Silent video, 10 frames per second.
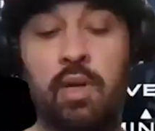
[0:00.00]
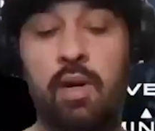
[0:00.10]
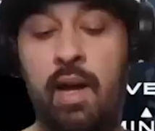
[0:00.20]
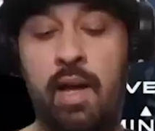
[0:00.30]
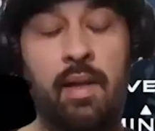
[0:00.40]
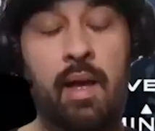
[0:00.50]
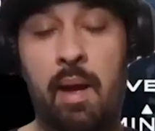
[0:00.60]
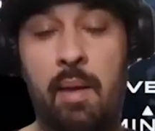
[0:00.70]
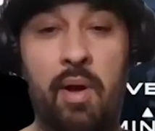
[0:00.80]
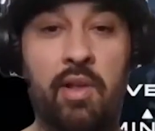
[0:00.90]
So
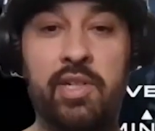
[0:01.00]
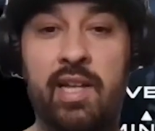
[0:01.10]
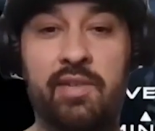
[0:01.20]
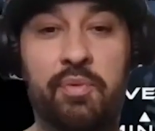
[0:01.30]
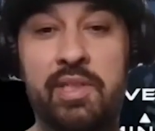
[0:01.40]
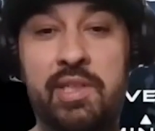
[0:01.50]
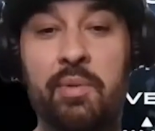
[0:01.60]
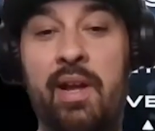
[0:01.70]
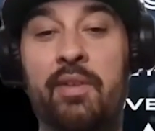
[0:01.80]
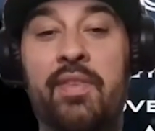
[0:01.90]
I apologize if we
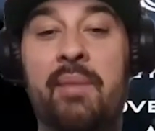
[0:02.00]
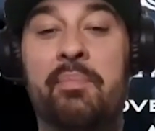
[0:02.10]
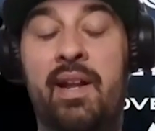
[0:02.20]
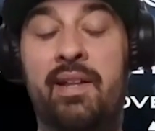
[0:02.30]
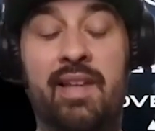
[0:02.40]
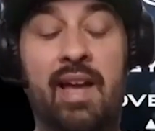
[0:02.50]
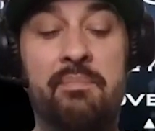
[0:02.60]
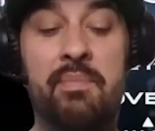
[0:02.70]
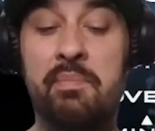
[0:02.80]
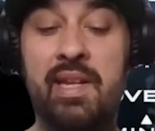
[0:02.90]
derailed that, but
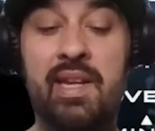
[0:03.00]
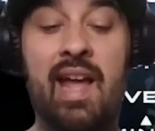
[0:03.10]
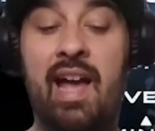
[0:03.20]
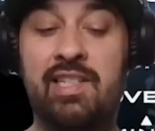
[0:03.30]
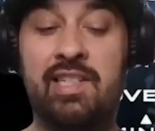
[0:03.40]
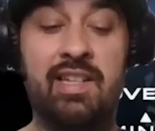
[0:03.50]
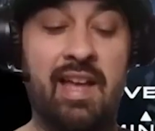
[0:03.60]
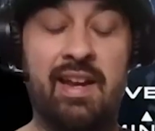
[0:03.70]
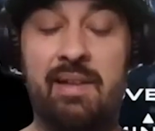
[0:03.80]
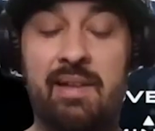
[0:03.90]
I've been meaning to ask you that.
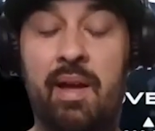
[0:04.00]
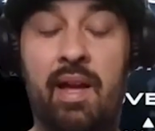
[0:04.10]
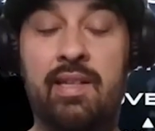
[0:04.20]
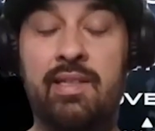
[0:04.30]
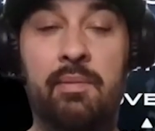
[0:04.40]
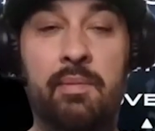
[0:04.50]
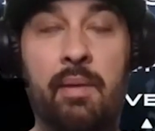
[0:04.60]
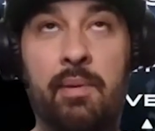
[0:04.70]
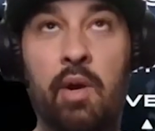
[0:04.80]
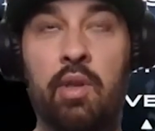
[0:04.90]
And I
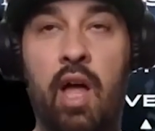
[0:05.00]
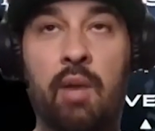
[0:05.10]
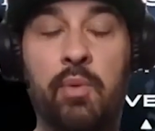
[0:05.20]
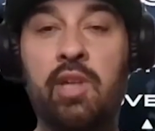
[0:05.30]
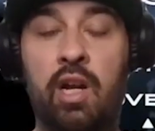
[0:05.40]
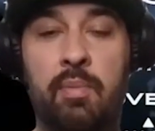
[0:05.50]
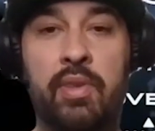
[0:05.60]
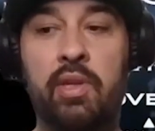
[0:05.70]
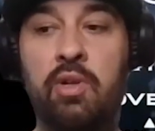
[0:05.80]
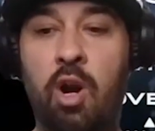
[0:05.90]
know a lot of, we talk
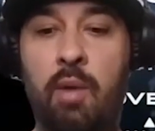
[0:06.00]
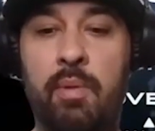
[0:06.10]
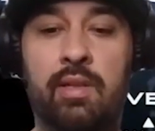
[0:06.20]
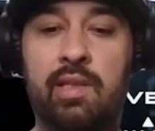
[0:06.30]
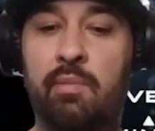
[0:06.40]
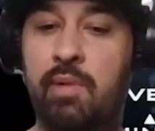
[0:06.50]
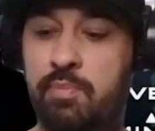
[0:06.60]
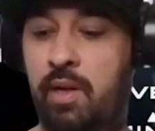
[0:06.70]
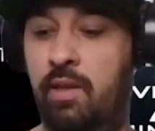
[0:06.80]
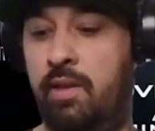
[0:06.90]
about the Garmin and somebody's
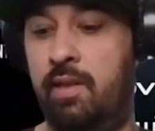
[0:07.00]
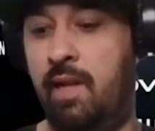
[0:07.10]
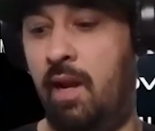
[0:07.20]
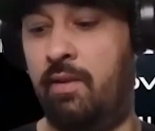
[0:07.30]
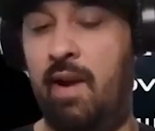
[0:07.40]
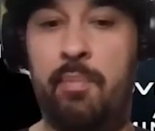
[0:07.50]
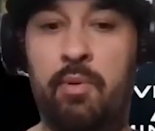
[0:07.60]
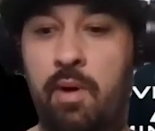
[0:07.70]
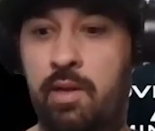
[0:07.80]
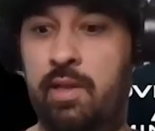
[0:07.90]
probably looking down at their
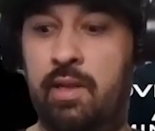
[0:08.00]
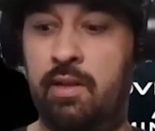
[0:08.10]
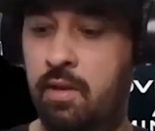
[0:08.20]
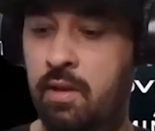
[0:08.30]
Apple Watch like,